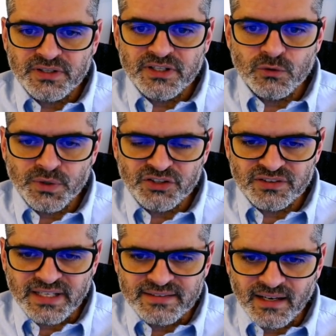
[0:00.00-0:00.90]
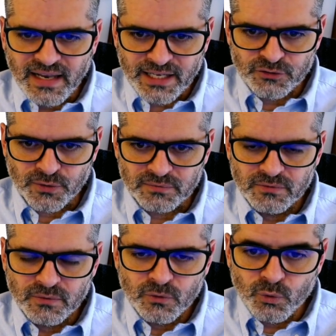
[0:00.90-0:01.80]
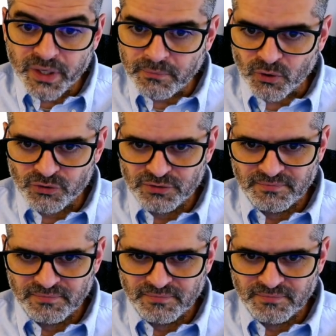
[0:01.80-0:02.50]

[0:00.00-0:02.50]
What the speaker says: in which that electron ripples.